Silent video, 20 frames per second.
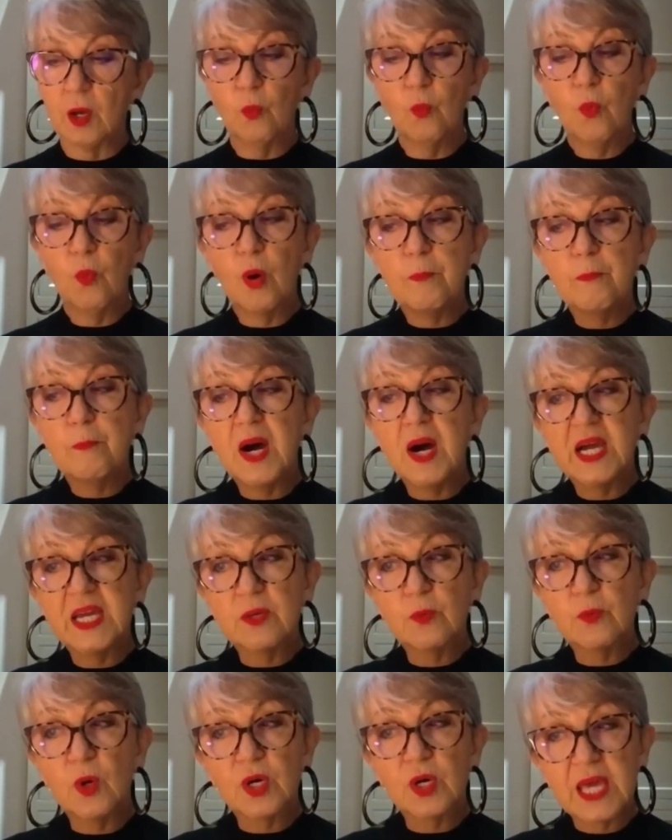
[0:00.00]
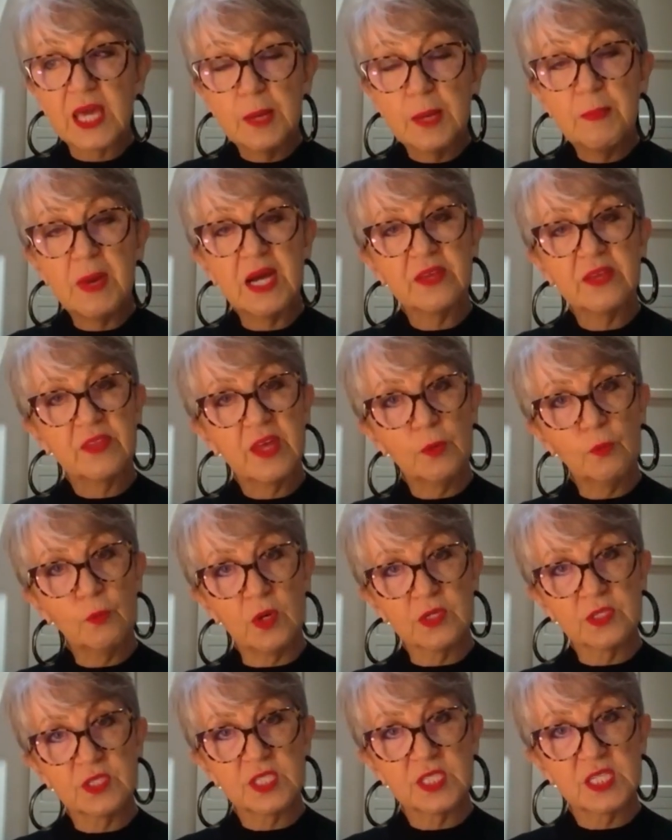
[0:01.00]
What care might they
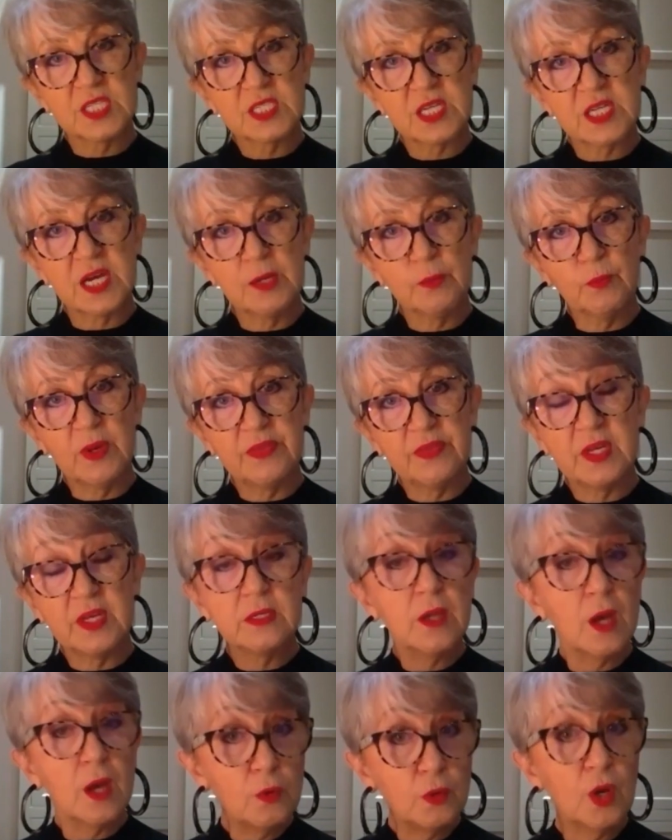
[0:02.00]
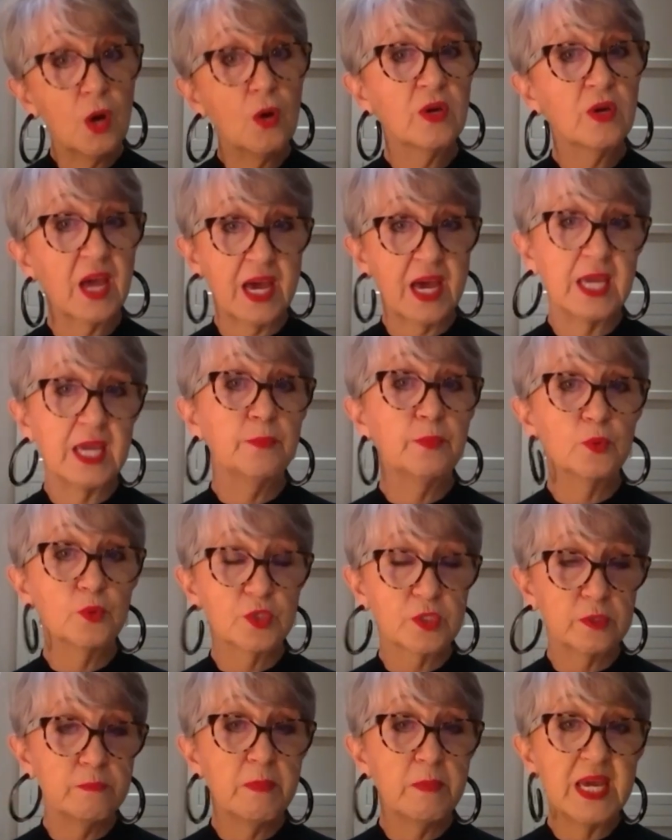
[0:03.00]
want at a time when they're no longer
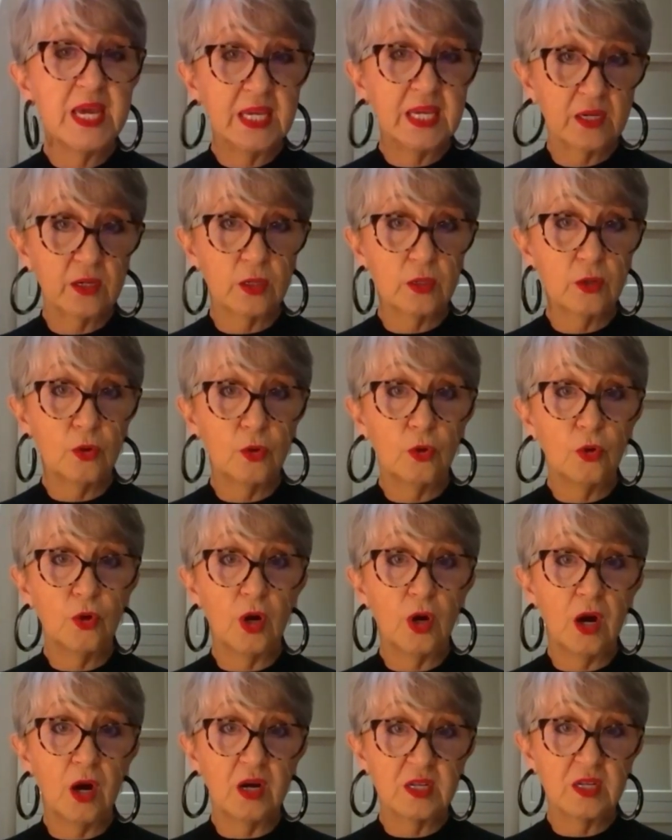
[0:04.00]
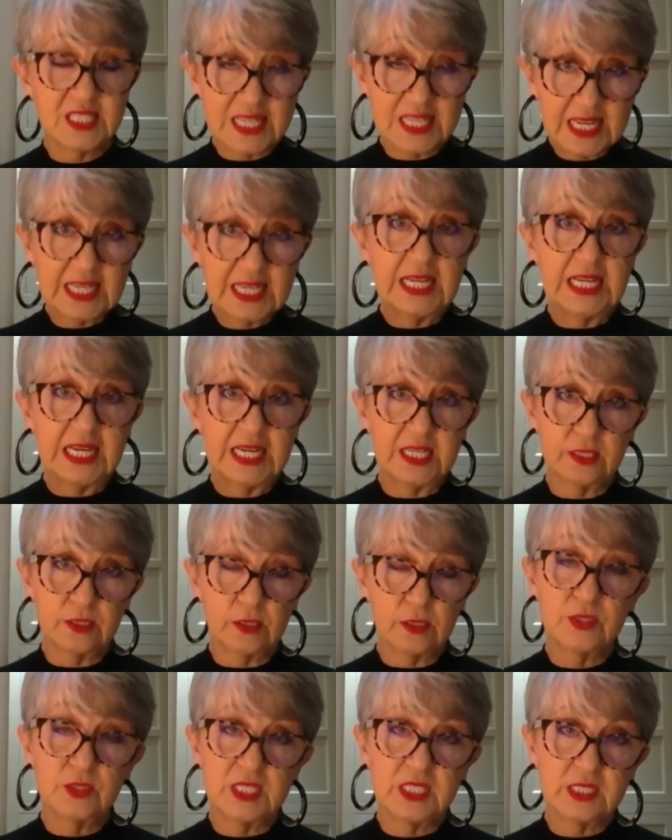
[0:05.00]
able to make or articulate
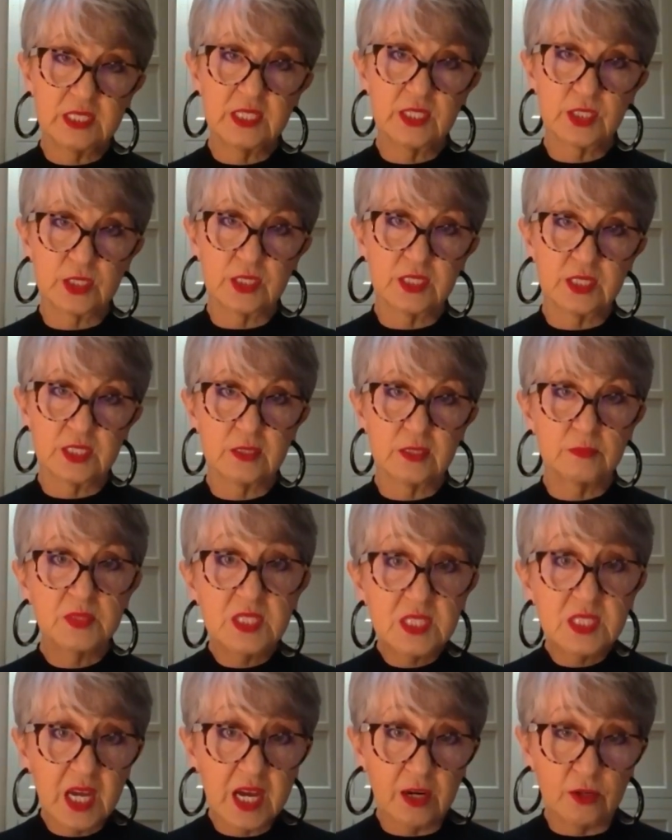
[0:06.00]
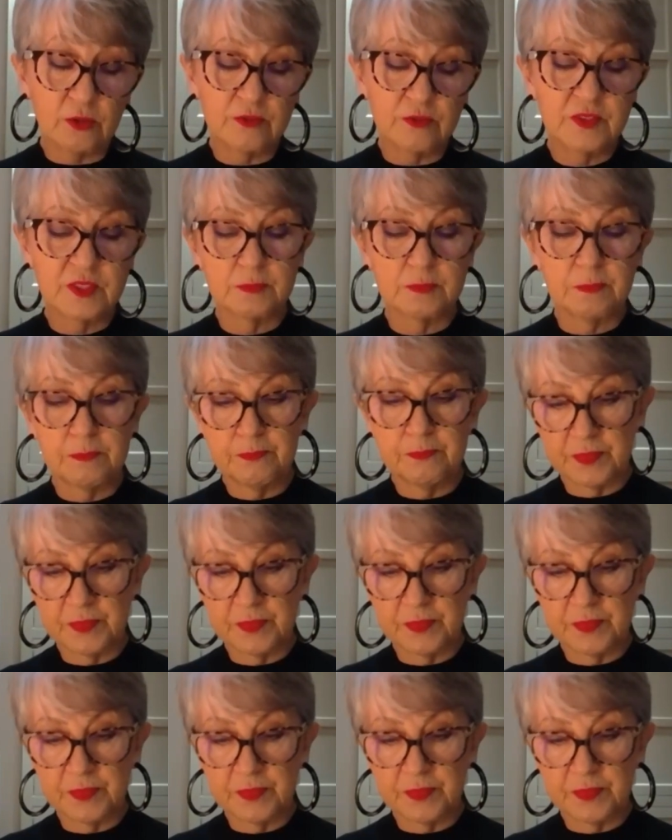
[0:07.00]
those decisions themselves.